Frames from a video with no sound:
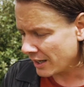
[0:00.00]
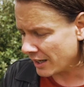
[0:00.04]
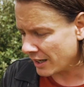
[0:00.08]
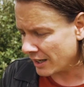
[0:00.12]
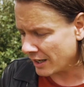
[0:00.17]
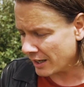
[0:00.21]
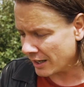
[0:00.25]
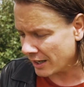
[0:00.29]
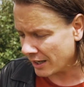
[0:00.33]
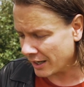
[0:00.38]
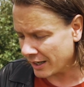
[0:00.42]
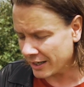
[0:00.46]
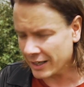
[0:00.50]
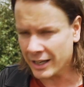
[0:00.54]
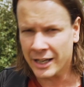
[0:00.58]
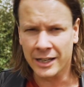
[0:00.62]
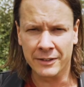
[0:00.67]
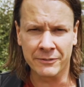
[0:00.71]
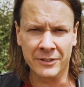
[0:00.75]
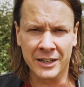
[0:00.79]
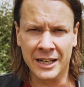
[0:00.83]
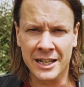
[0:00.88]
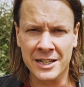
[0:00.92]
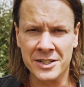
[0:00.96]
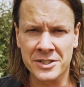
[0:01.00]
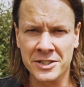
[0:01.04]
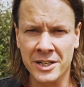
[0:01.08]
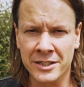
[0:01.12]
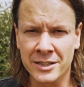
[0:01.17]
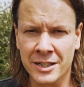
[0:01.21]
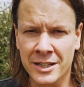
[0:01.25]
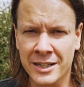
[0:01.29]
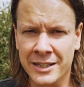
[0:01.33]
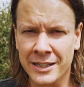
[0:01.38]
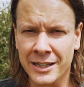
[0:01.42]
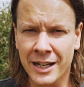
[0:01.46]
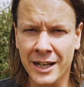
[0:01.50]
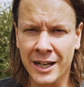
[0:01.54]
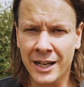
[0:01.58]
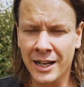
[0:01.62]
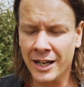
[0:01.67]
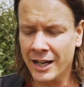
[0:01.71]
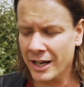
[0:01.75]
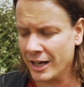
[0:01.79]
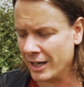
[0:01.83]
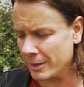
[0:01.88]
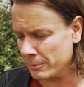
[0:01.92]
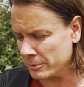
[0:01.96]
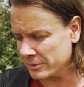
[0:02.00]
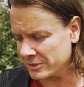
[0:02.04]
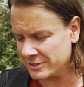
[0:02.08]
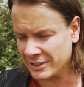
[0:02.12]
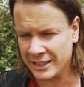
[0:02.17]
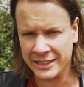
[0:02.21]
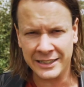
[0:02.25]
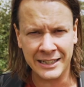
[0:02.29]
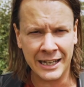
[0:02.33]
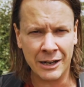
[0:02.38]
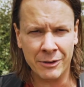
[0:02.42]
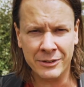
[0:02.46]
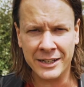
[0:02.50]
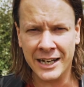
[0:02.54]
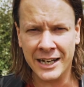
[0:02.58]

I like The Last Jedi. I would take out